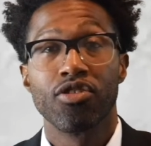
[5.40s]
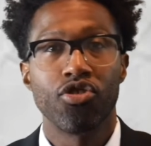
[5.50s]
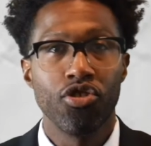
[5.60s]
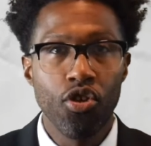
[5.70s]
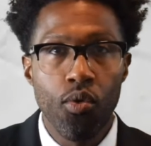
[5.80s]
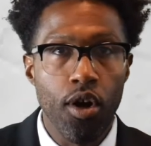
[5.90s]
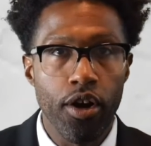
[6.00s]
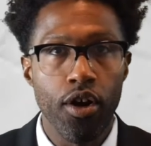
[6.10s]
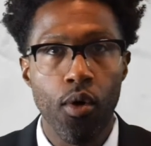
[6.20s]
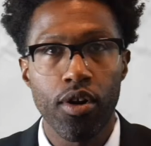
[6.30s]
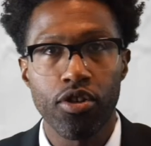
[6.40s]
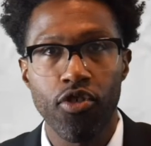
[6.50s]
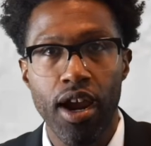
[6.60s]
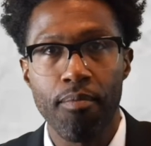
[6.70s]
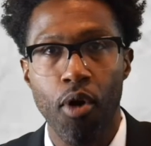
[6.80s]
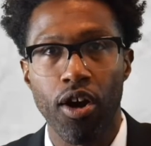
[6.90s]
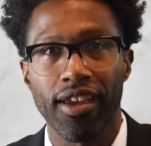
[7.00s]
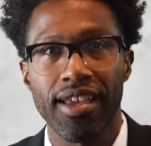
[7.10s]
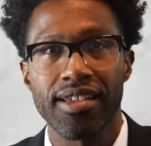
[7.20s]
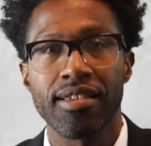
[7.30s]
So you want to know what a
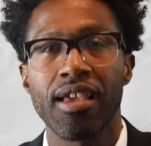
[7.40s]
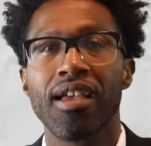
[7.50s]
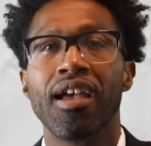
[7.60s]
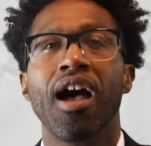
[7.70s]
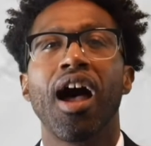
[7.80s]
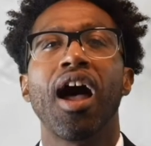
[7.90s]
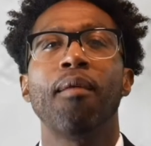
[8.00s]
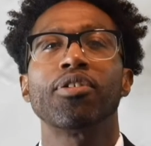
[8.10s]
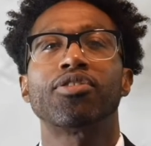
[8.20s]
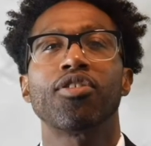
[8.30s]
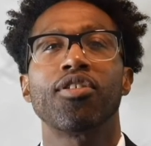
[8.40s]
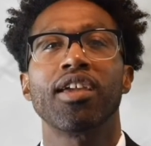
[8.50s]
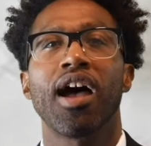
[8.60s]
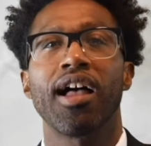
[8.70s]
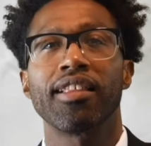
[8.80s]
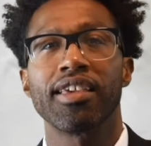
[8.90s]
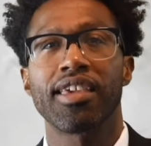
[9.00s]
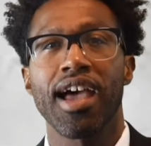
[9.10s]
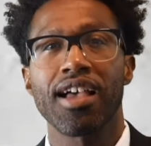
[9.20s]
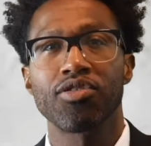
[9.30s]
trademark is. I'm attorney Ali
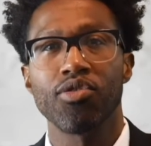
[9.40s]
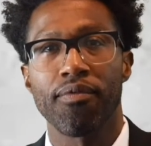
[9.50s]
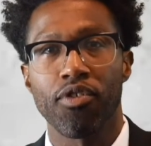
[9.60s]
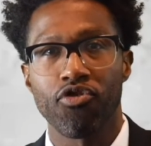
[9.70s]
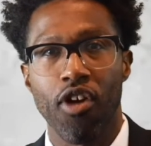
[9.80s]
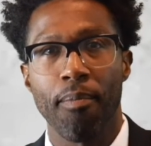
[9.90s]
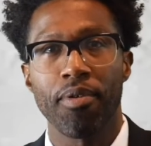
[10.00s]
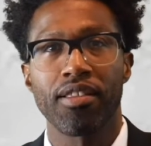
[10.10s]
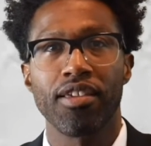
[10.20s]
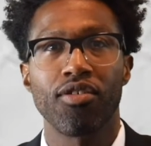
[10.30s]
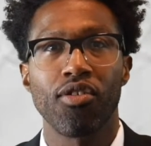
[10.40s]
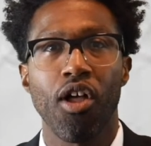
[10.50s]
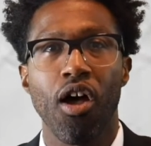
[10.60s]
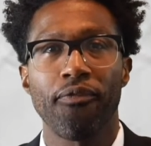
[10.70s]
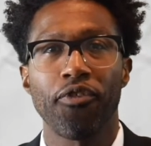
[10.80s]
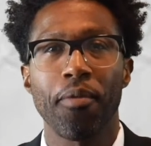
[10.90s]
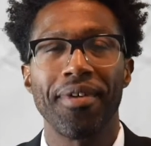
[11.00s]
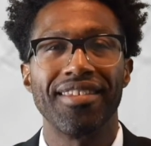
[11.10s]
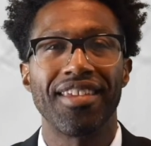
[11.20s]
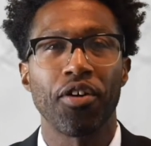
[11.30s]
Kassahun of the Tropic Legal Law
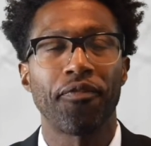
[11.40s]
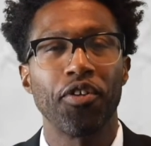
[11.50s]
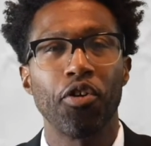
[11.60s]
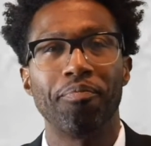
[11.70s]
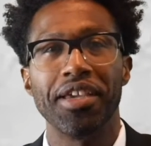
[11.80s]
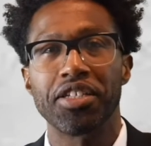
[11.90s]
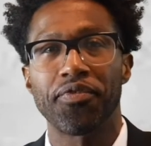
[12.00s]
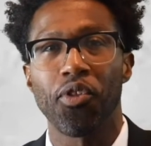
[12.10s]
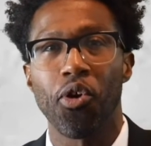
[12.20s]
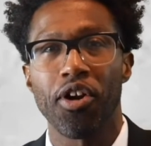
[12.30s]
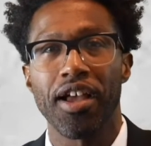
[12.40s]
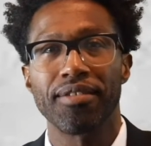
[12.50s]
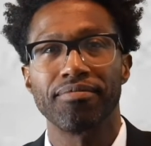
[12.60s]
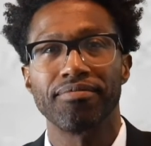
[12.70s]
Firm in Deerfield Beach, Florida.